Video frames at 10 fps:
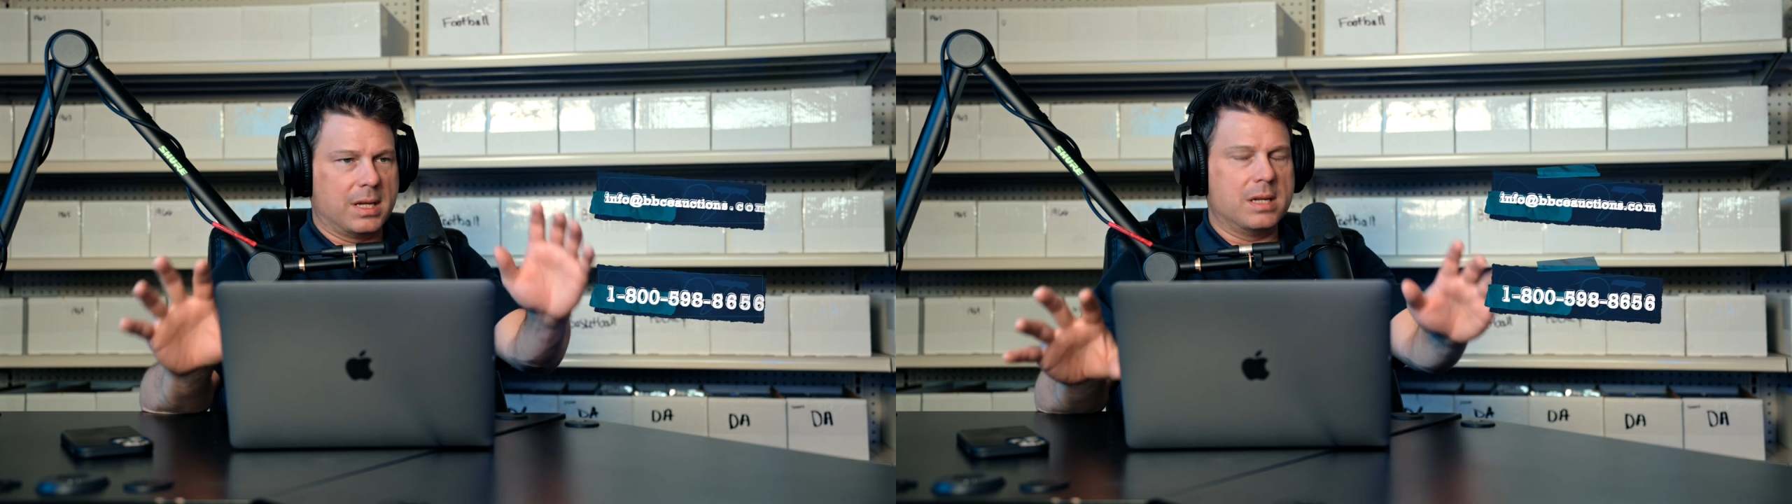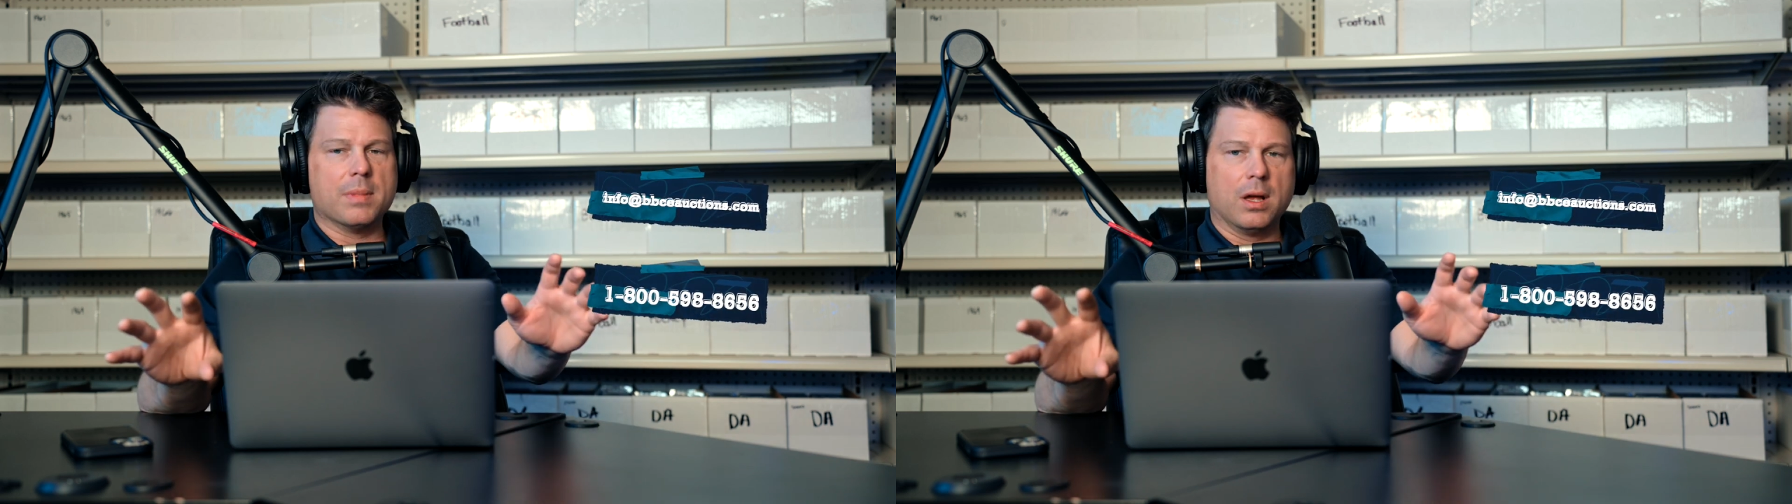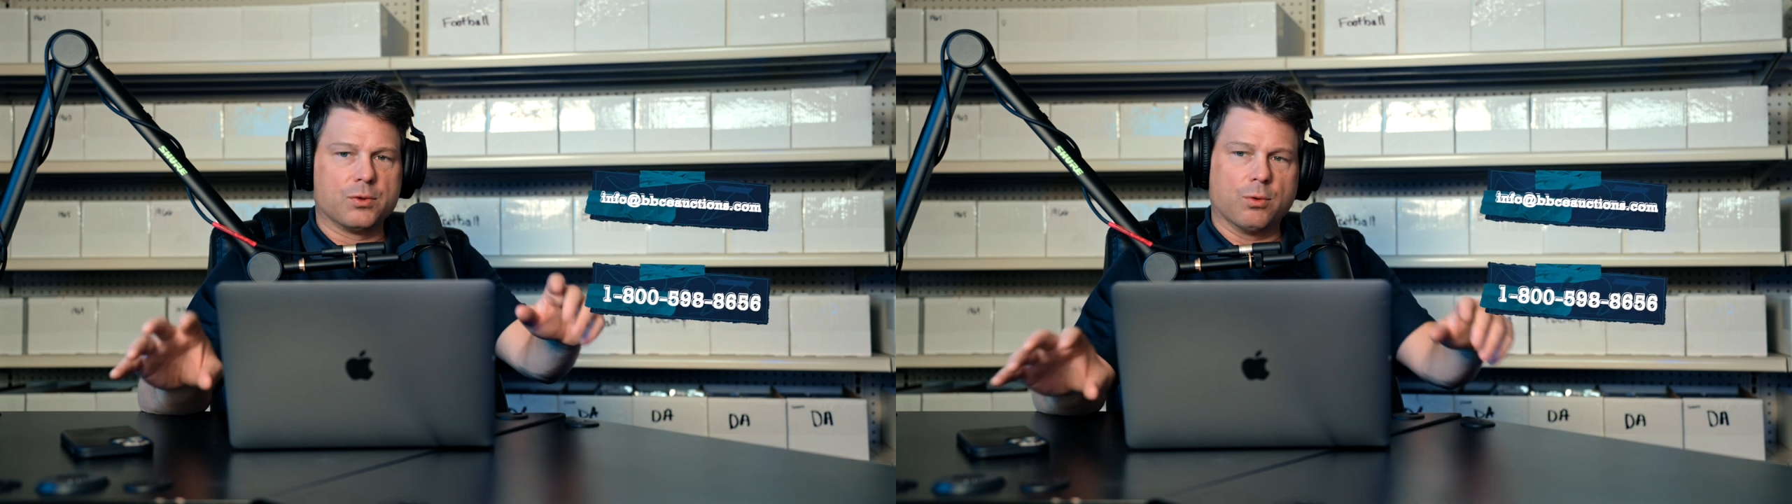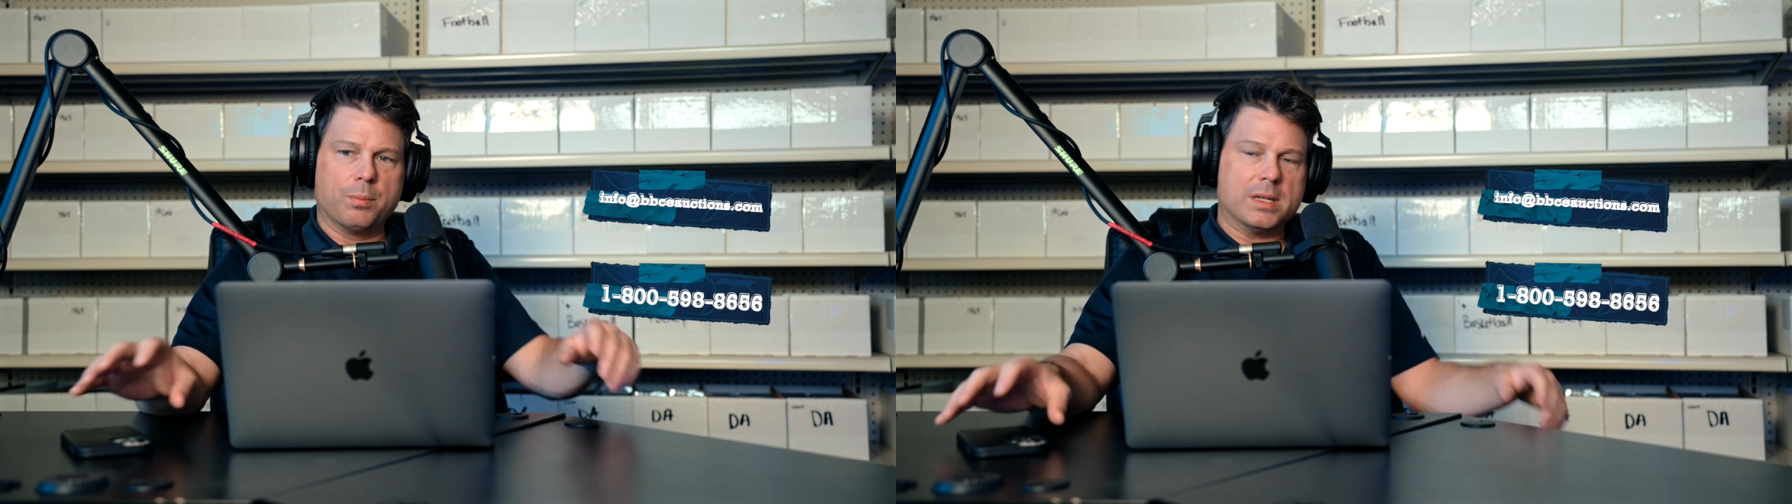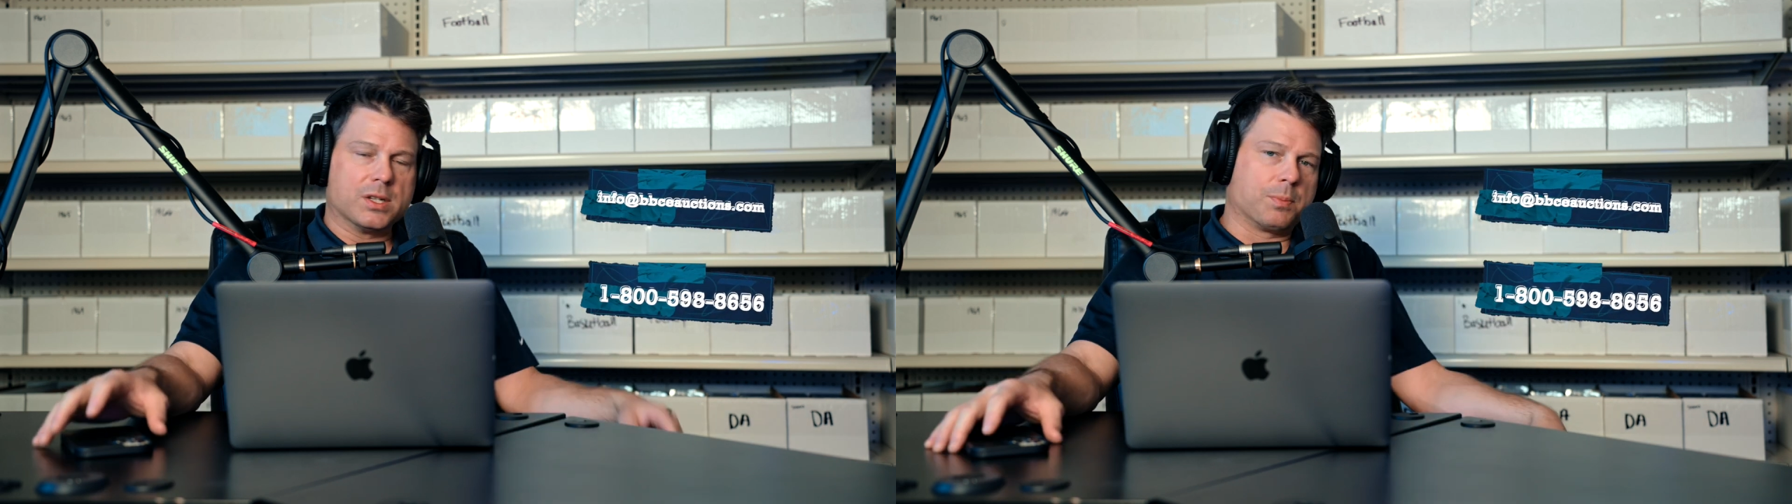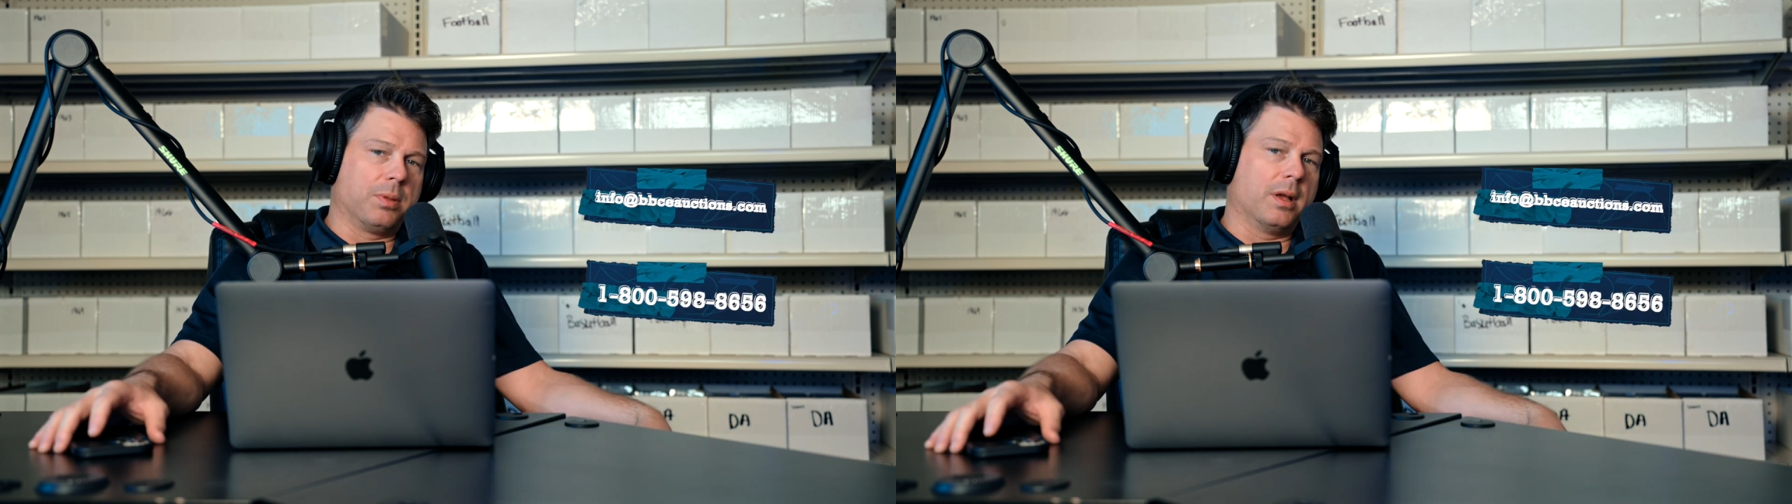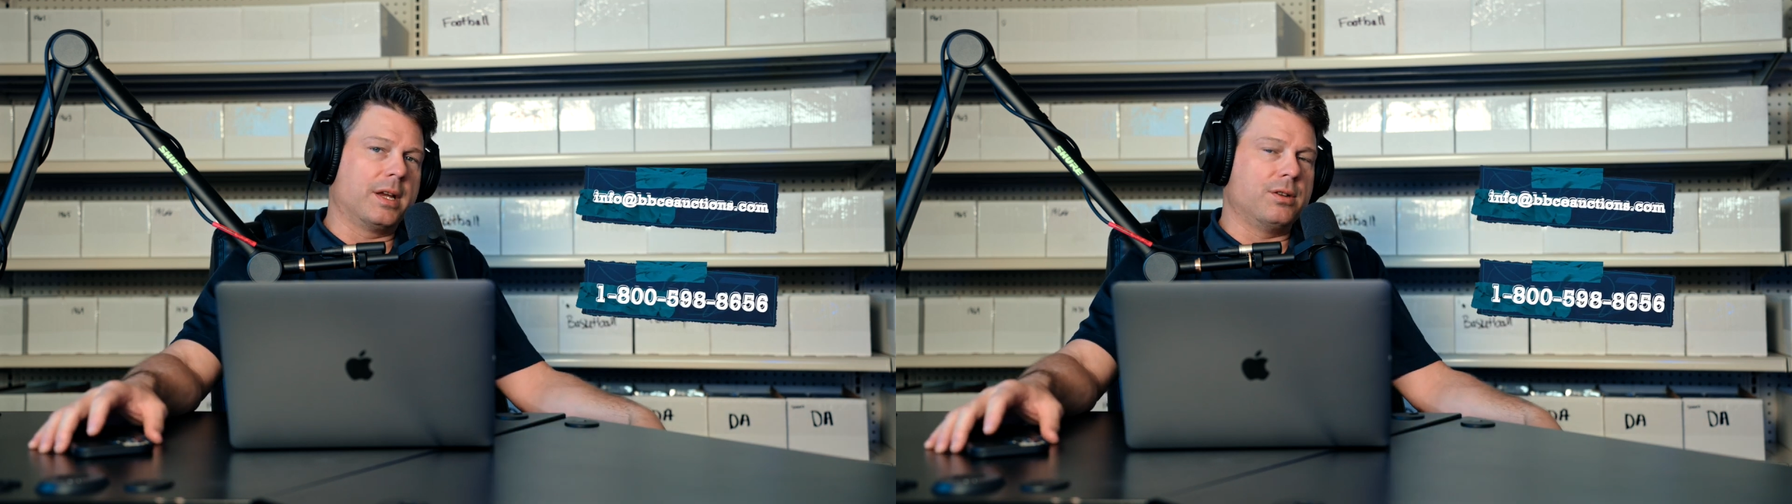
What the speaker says: emails will be displayed.